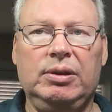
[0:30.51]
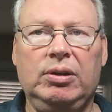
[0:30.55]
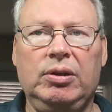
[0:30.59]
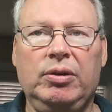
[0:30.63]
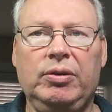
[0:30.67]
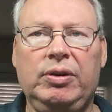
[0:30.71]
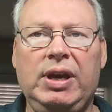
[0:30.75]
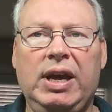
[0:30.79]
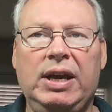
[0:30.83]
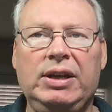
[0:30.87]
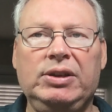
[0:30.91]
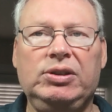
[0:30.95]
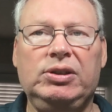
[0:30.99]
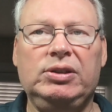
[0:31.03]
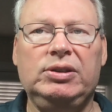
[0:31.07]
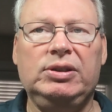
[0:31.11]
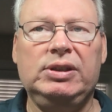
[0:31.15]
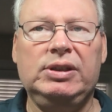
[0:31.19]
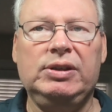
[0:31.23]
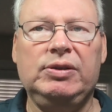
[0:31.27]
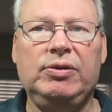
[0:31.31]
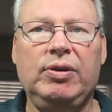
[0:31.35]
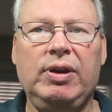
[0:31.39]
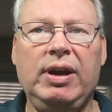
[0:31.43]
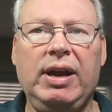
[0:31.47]
locations
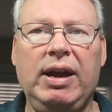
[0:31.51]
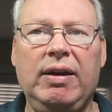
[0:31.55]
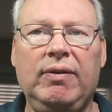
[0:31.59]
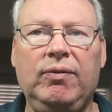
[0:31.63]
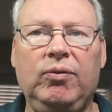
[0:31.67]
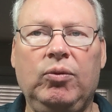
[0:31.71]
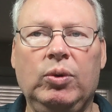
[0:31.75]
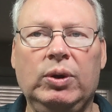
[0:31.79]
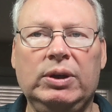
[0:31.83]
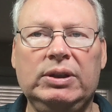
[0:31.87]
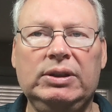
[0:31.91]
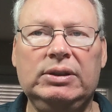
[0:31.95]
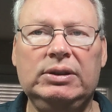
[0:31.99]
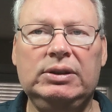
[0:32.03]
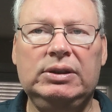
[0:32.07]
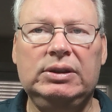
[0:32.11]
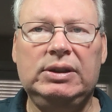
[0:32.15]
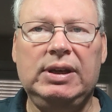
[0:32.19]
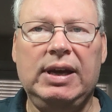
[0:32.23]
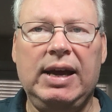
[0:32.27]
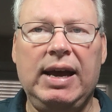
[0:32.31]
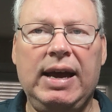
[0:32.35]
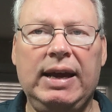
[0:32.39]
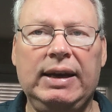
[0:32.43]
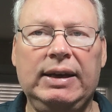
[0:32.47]
either have one
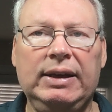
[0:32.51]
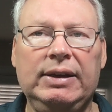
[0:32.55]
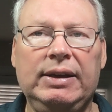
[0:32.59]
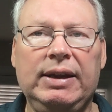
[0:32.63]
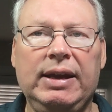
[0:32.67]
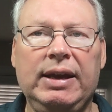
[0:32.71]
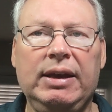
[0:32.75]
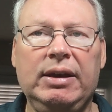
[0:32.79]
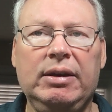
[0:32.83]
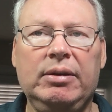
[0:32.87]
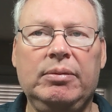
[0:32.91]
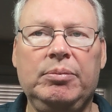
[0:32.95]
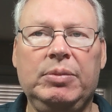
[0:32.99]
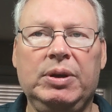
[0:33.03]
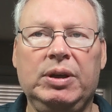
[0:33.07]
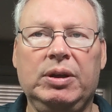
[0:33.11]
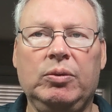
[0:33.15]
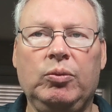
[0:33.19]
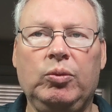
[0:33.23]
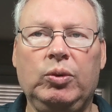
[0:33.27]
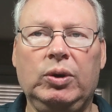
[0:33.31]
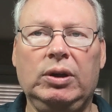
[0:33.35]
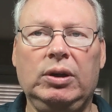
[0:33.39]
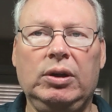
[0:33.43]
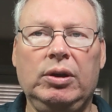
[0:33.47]
tide a day,
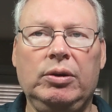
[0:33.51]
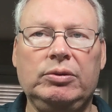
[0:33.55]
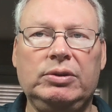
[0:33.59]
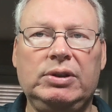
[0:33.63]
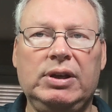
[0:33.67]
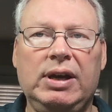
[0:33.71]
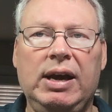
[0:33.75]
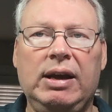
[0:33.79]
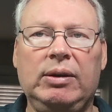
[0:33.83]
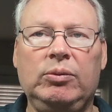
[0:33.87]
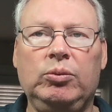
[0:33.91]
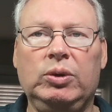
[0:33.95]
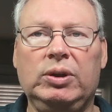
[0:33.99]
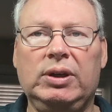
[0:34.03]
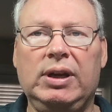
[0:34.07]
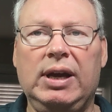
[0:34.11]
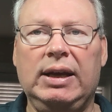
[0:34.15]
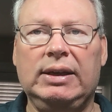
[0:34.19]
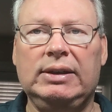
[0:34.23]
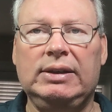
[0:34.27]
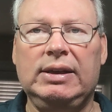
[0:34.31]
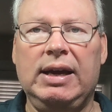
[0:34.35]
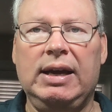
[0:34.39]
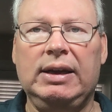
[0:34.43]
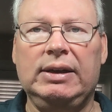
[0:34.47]
being one low tide, one
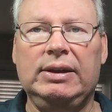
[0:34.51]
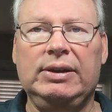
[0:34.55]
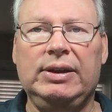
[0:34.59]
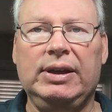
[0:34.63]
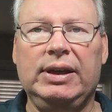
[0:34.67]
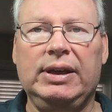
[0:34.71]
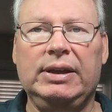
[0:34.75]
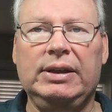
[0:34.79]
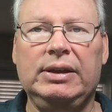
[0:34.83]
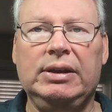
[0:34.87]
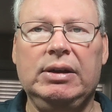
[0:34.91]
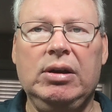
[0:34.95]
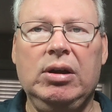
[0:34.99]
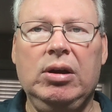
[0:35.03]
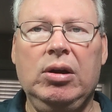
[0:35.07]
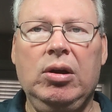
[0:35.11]
high tide a day,